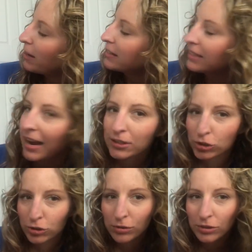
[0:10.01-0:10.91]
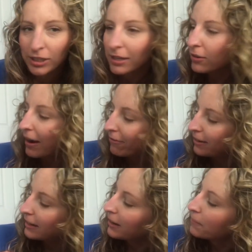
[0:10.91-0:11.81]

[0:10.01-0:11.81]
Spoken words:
by National Geographic,